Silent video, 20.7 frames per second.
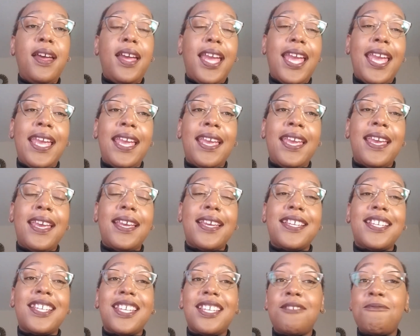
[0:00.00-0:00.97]

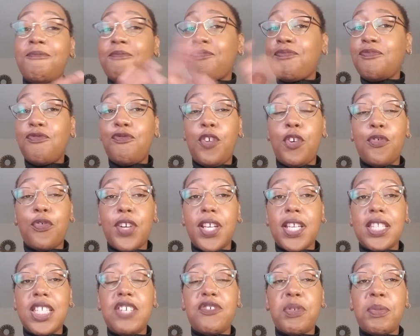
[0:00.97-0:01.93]
and feel free to
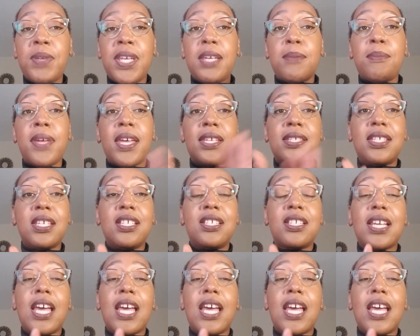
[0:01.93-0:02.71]
leave me a message.